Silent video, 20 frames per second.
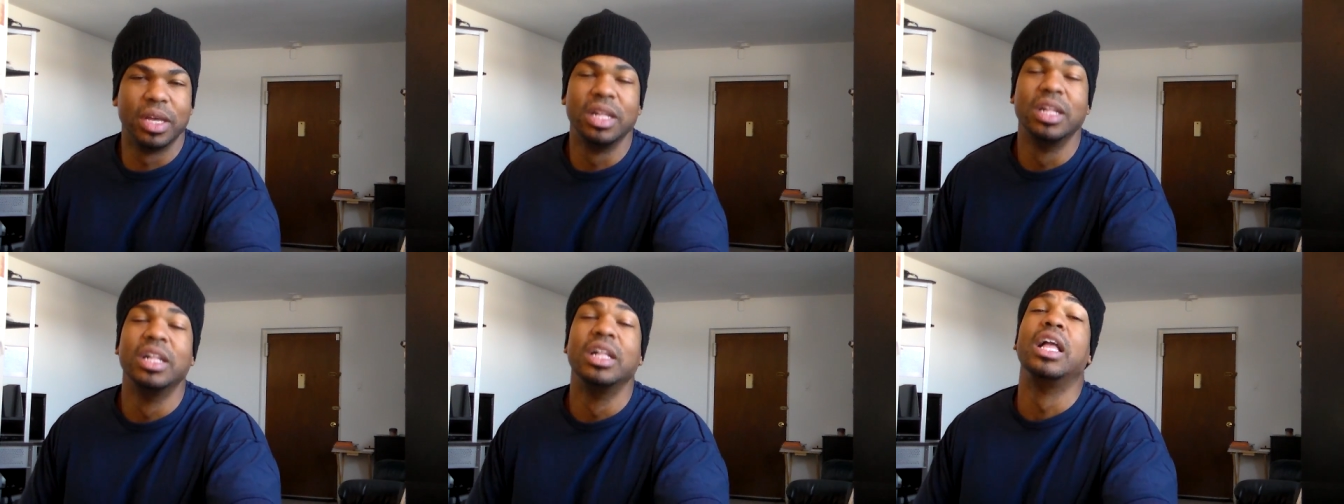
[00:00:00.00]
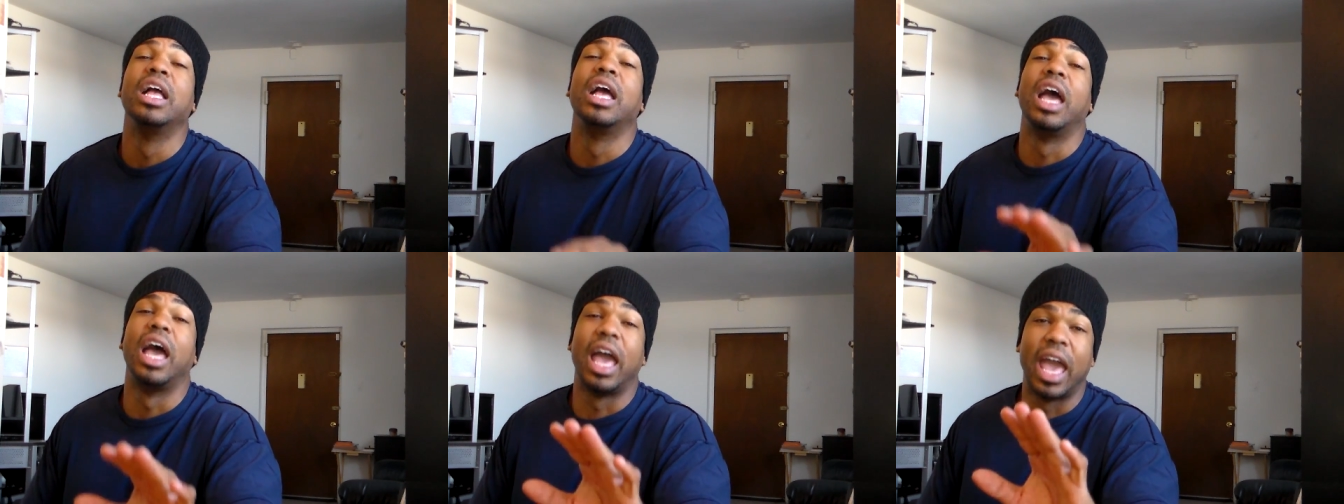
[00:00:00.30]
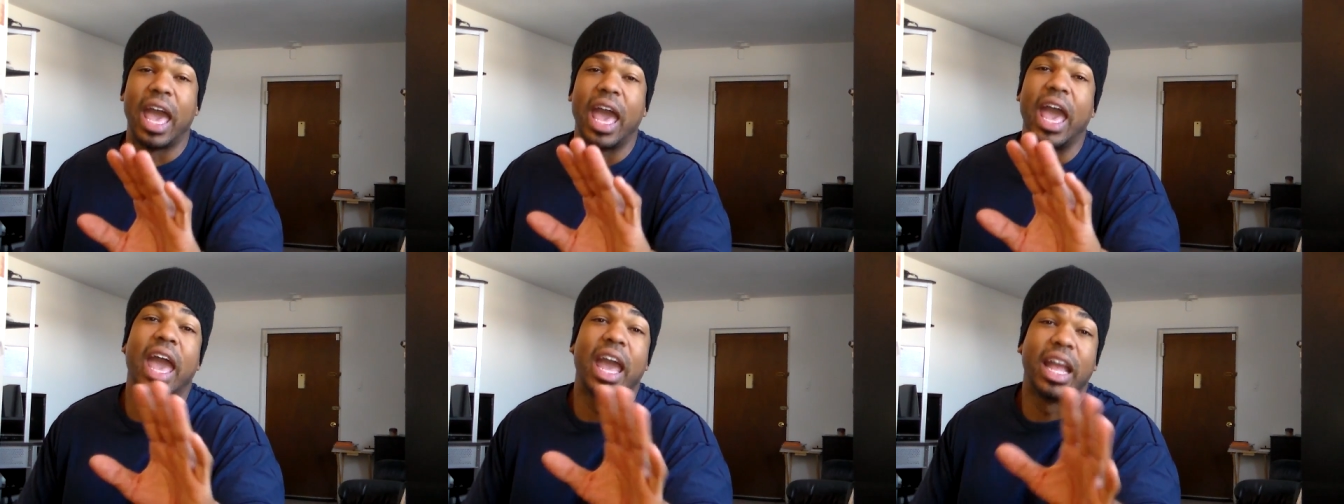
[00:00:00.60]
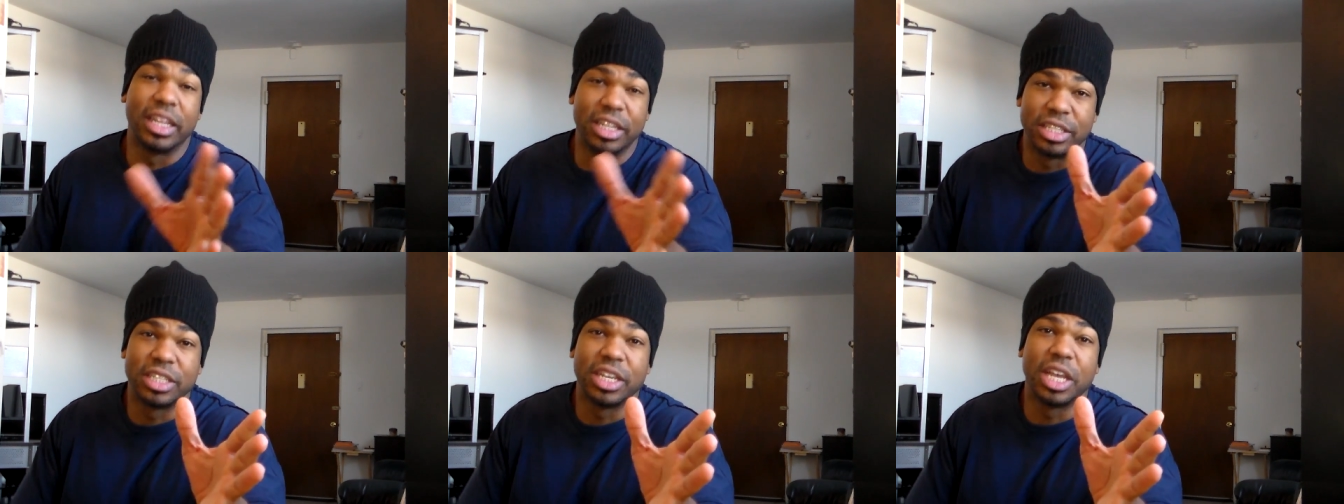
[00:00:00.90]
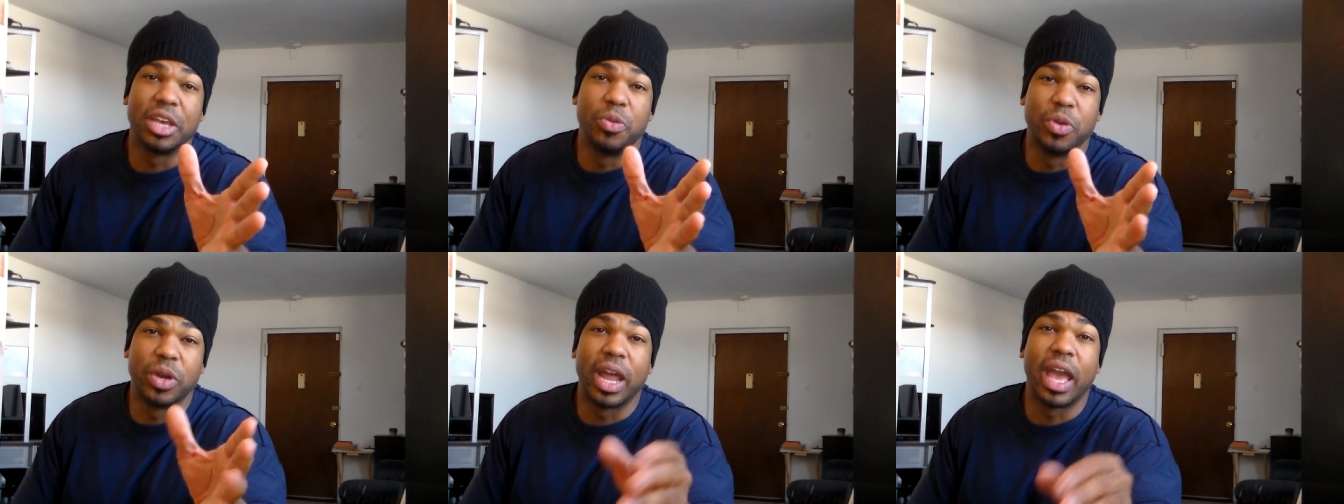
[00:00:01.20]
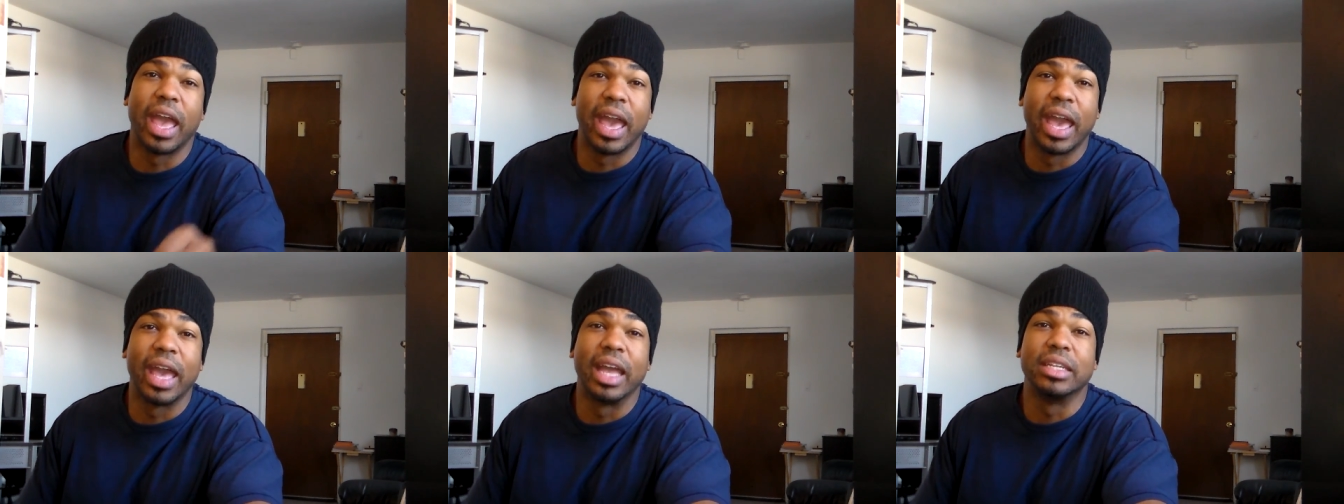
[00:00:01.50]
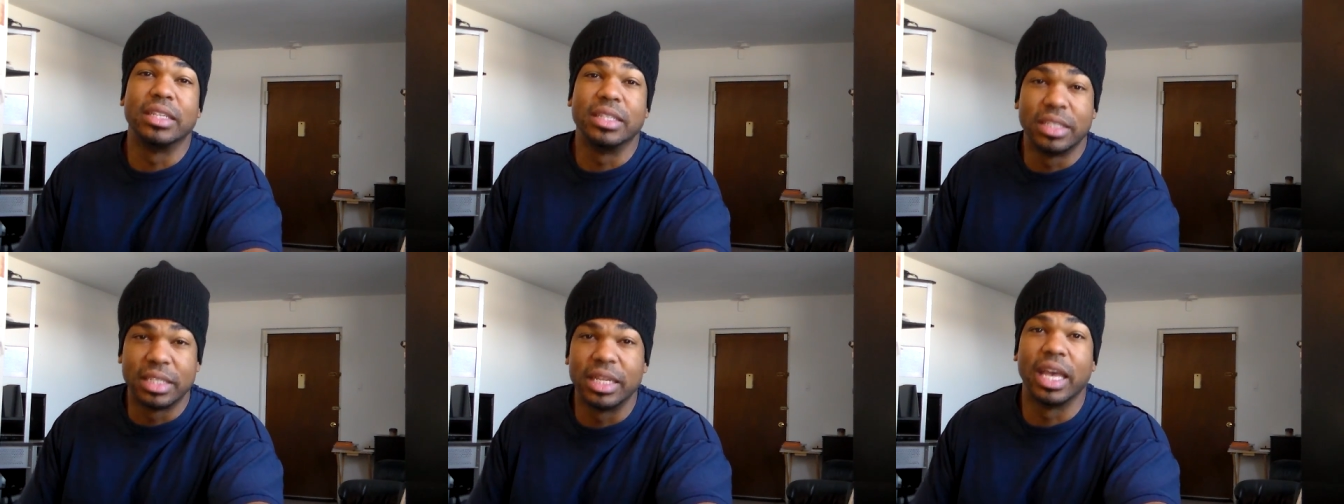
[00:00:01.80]
But I had to say what I
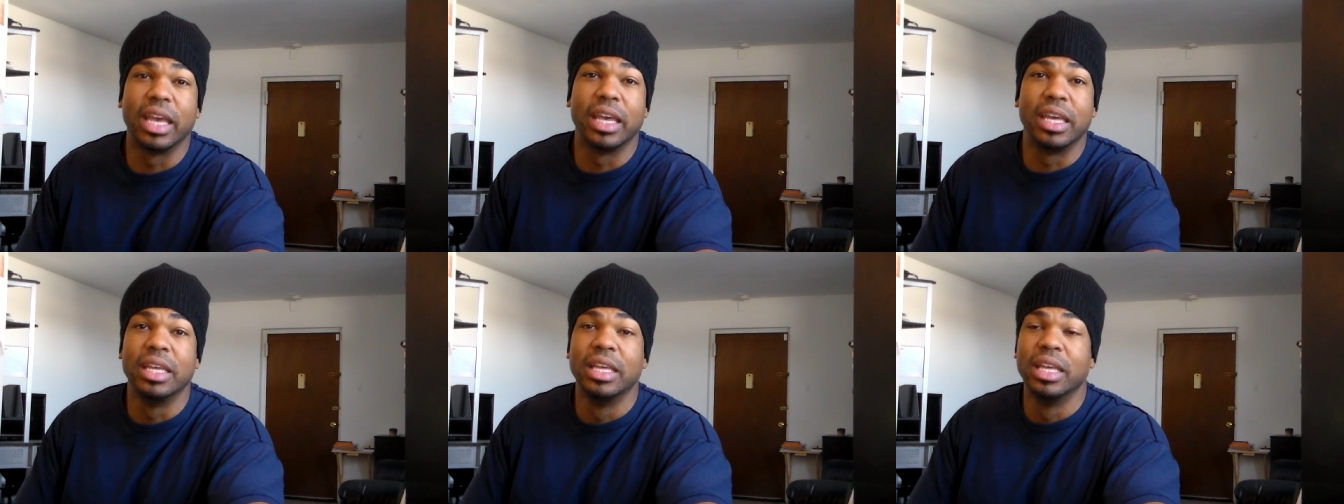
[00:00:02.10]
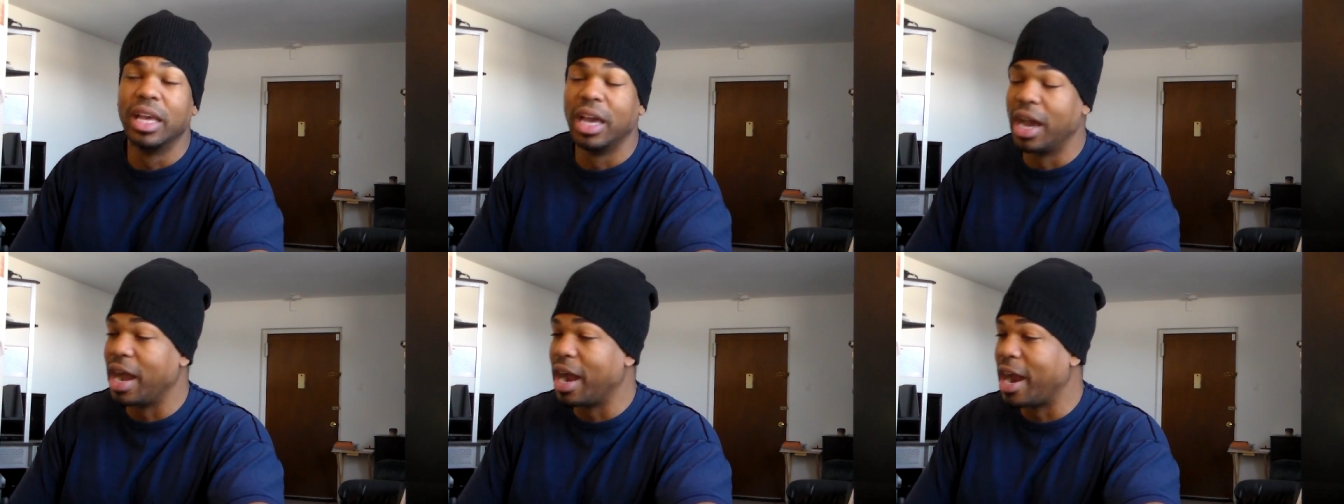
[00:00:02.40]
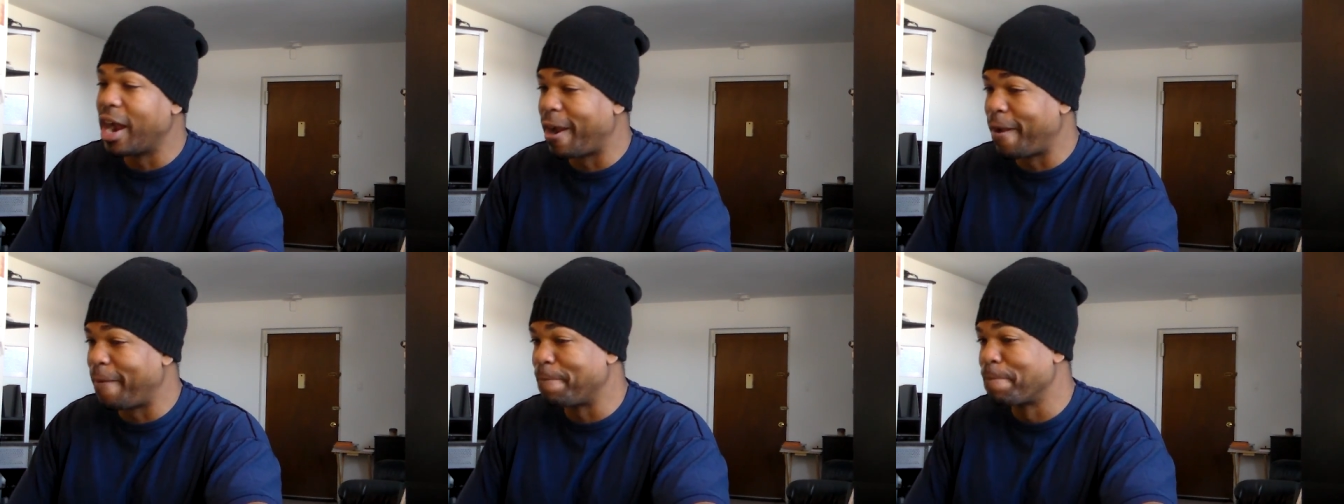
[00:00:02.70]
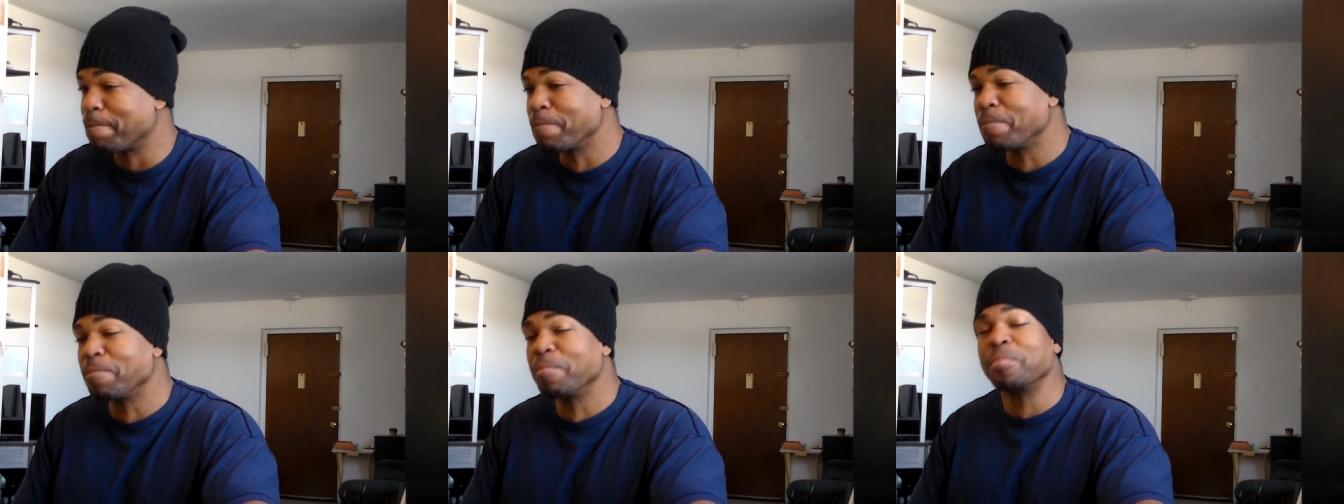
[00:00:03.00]
had to say. All right?